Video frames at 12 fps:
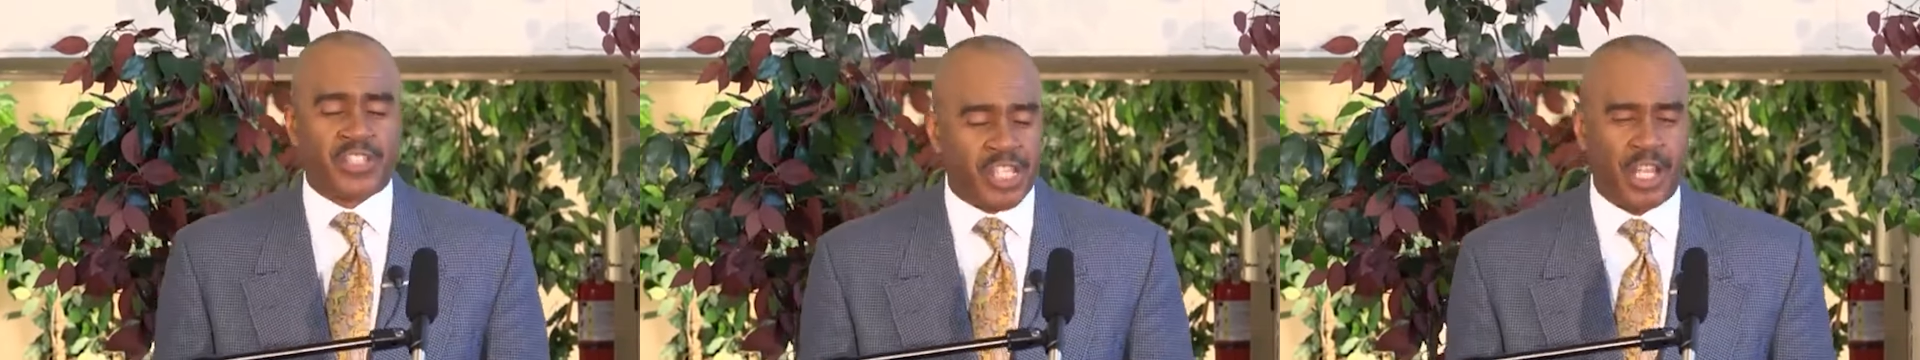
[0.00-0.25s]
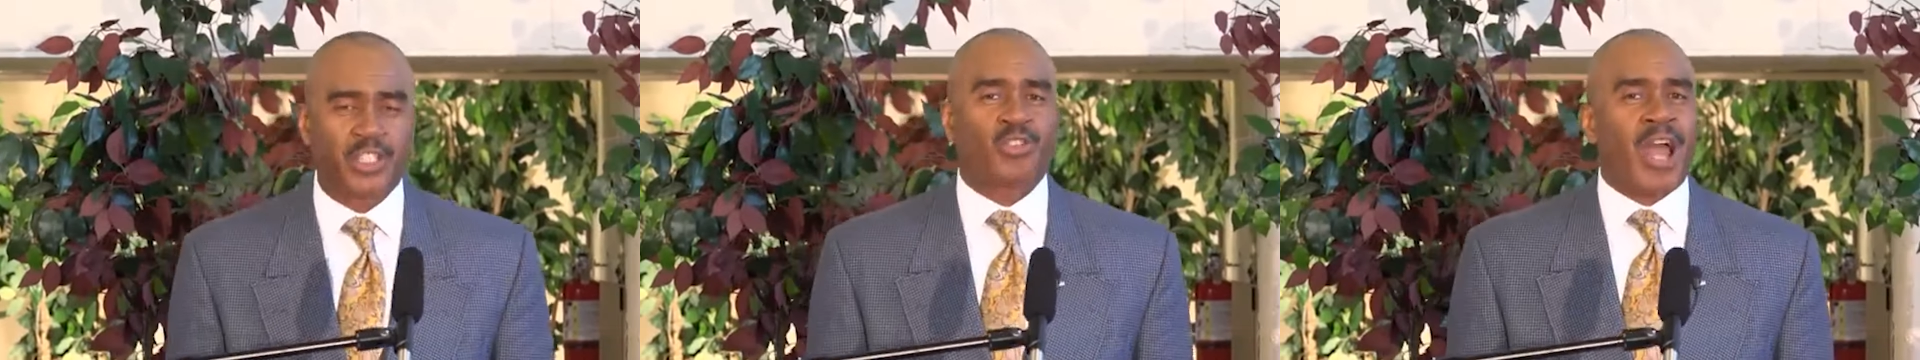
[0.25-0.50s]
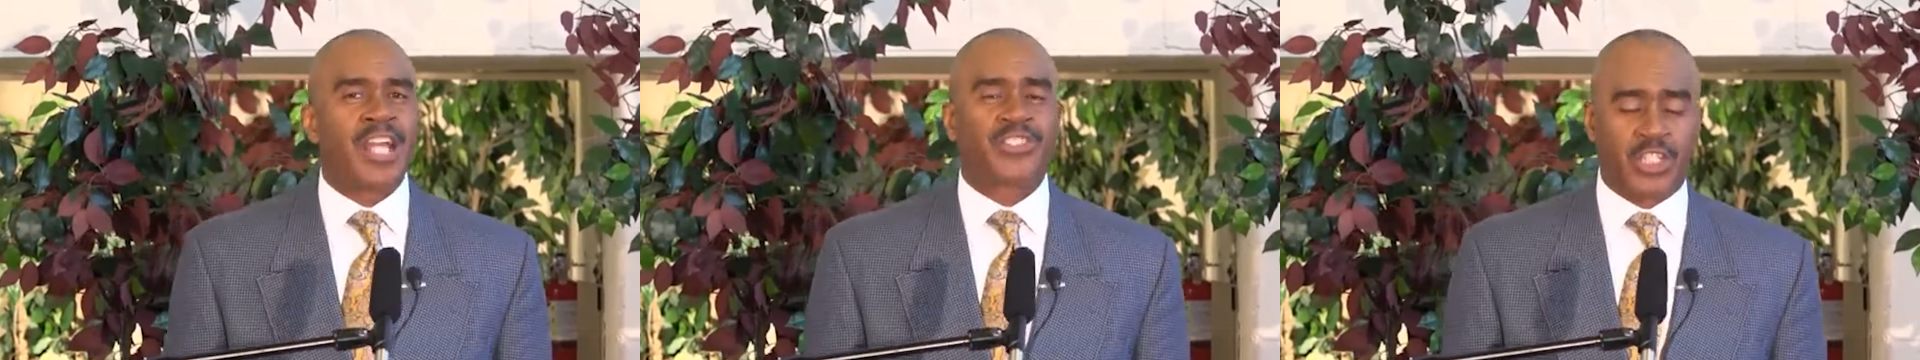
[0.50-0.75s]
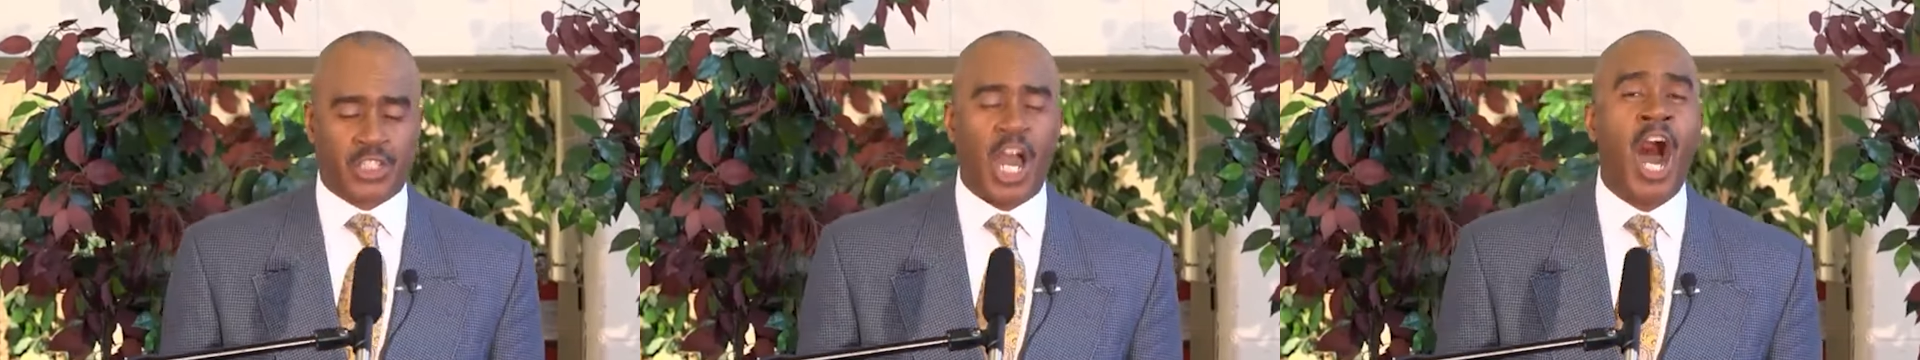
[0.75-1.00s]
Jesus Christ
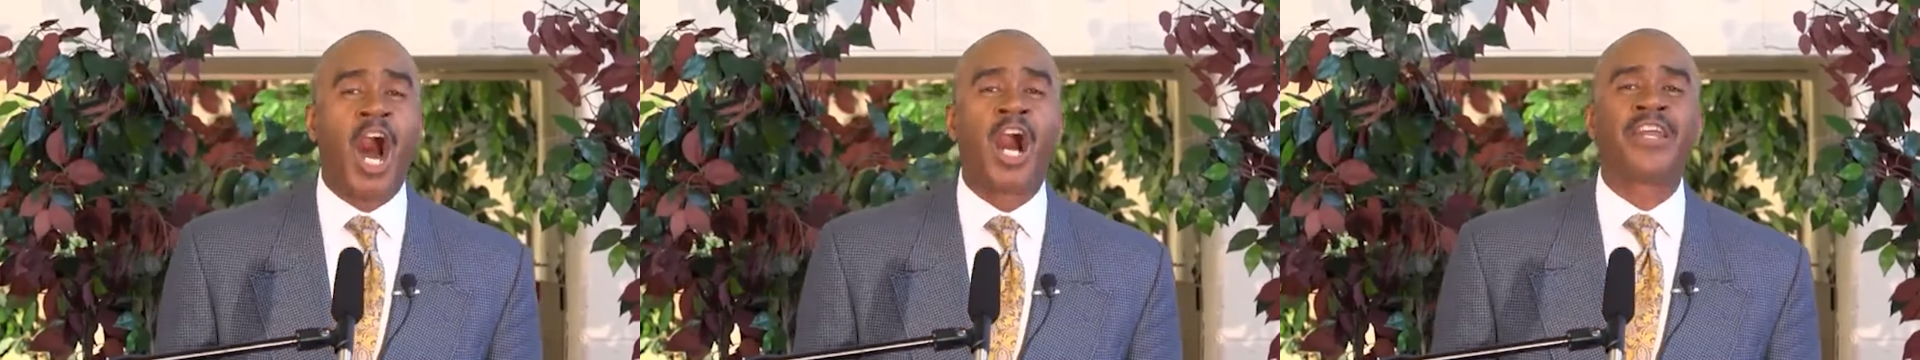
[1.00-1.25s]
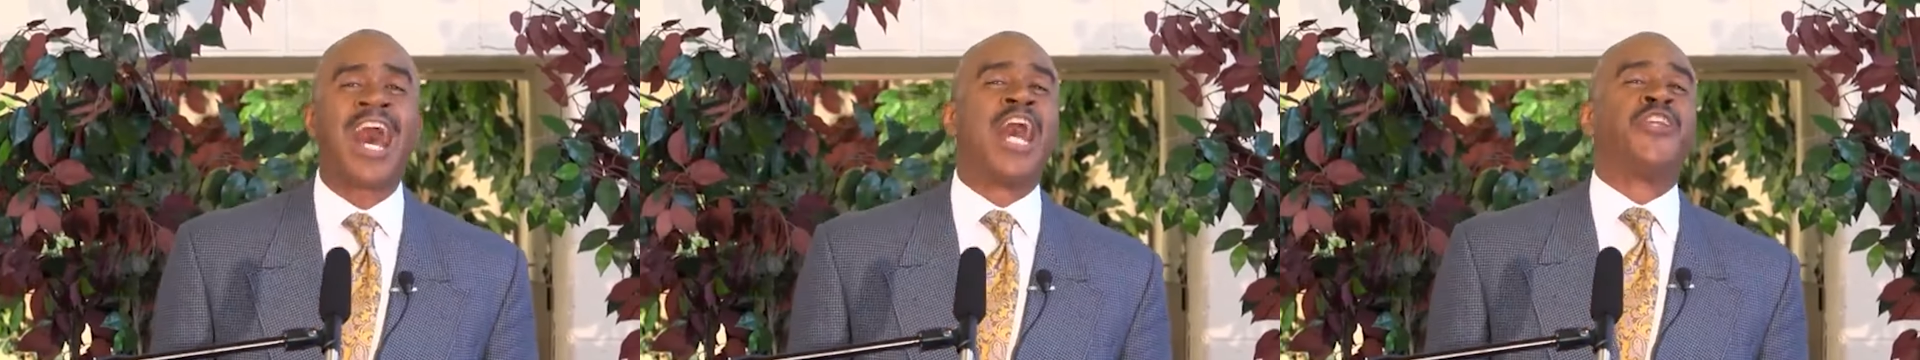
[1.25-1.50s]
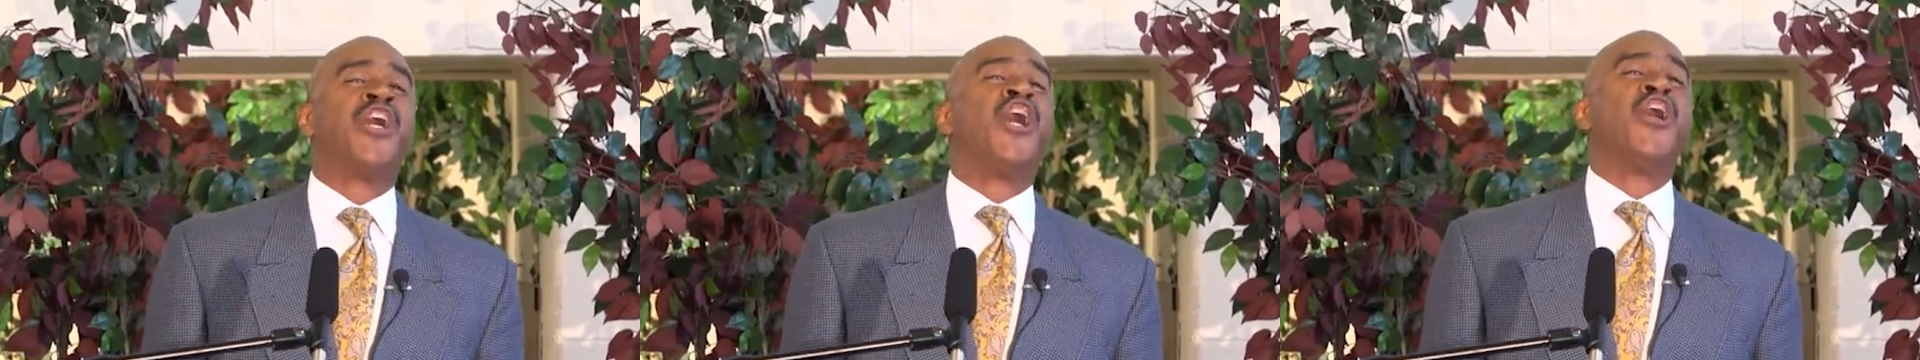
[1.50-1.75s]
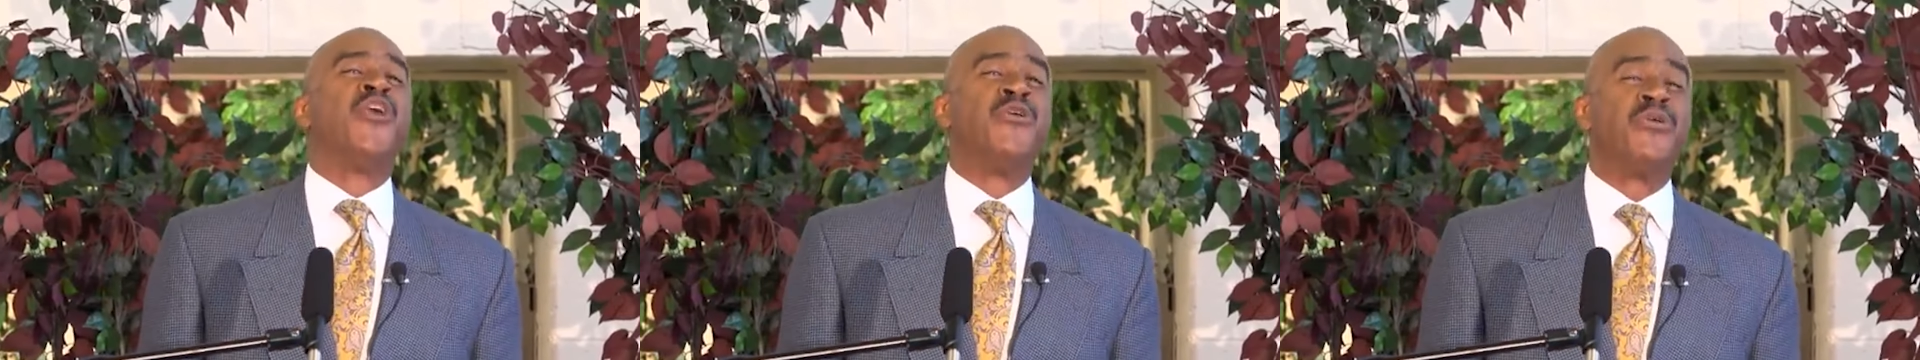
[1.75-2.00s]
is God. I
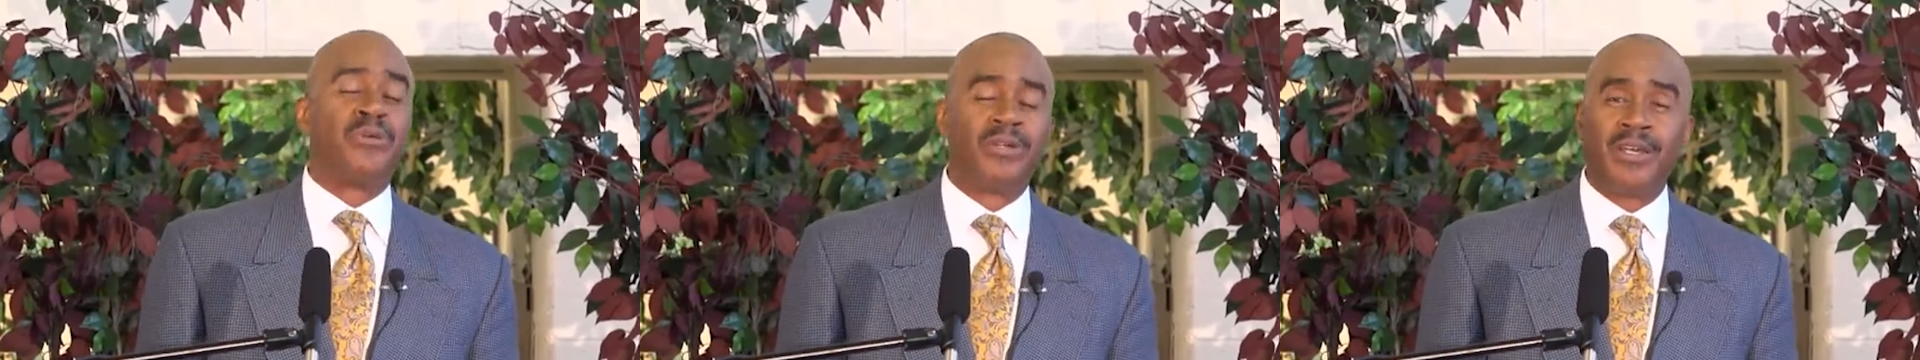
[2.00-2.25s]
do.